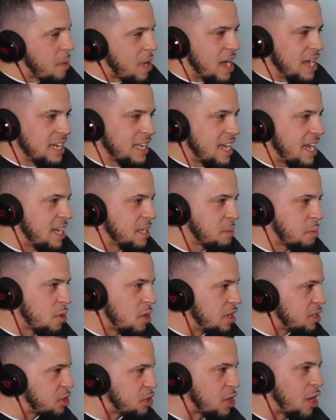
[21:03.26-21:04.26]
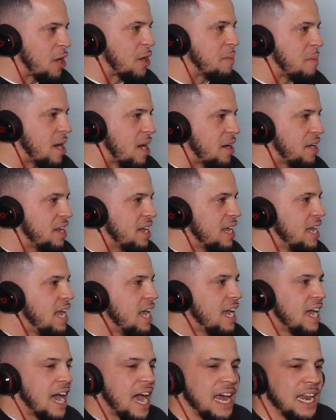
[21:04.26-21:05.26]
podcast, bro. Let's talk about it.
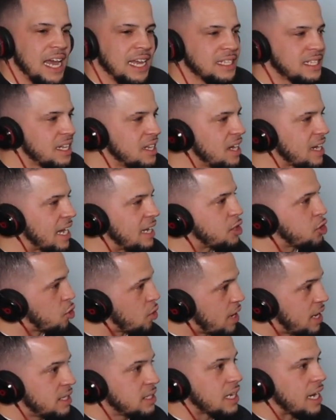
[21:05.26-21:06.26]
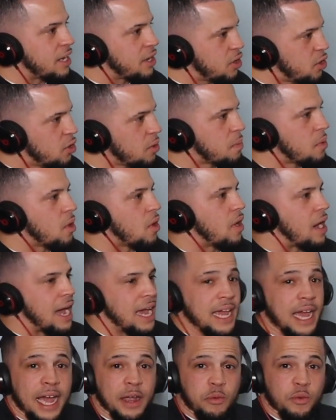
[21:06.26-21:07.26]
I like to look at trends. I do, bro. I